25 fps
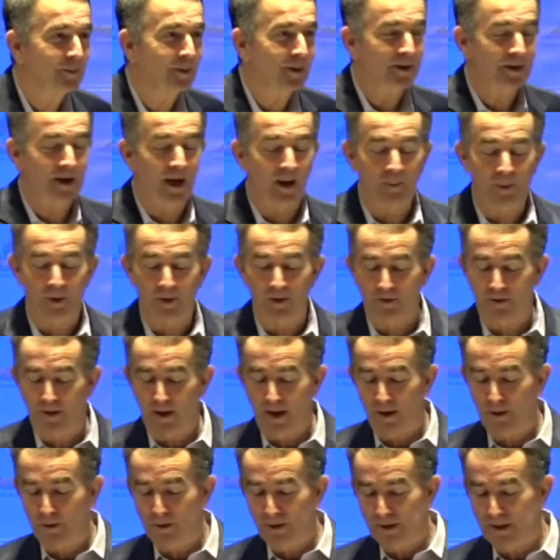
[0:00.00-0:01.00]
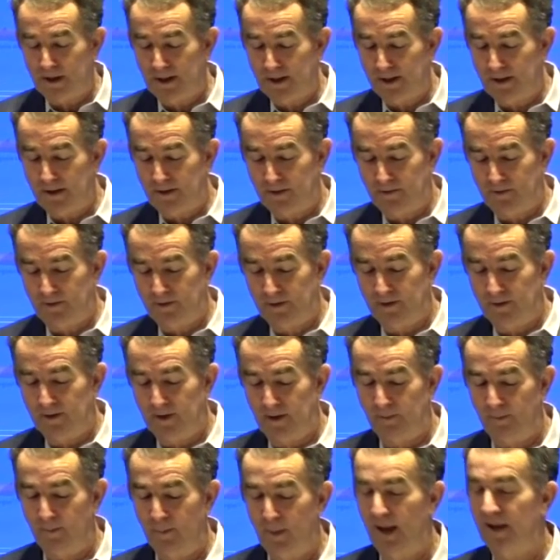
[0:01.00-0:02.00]
but I'm going to tell you again, is the
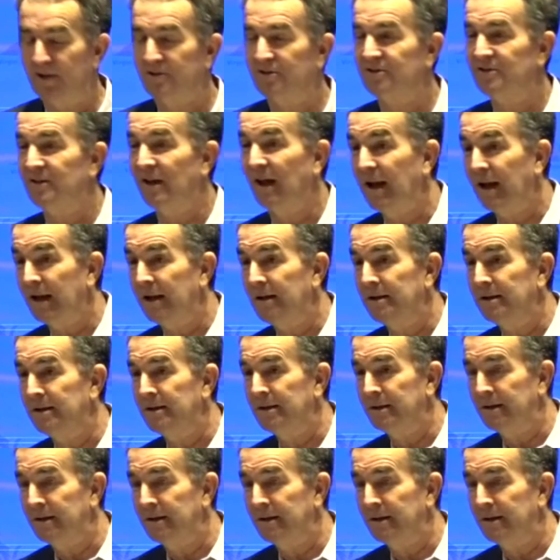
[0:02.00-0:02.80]
best state